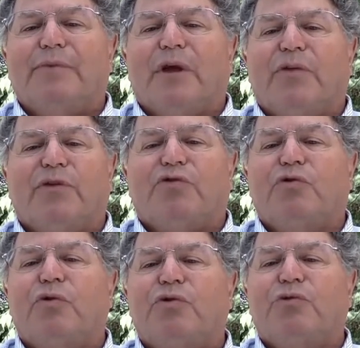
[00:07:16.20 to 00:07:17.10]
The
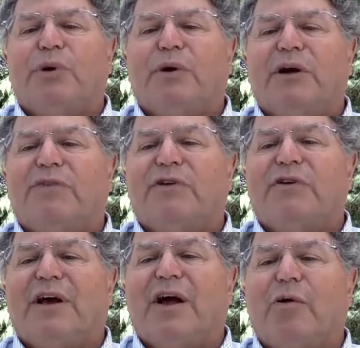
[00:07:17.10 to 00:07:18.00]
tools we are given
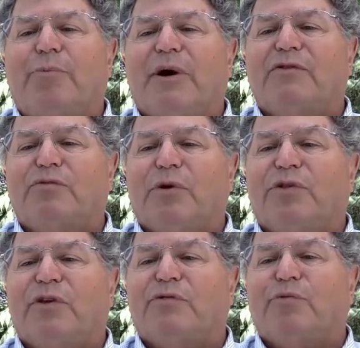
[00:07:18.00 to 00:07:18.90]
to help us with
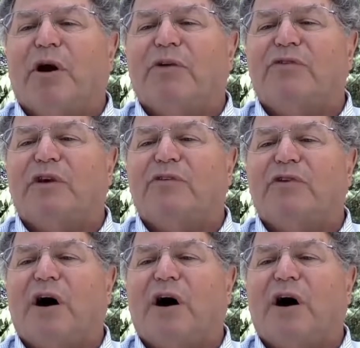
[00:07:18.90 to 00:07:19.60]
this process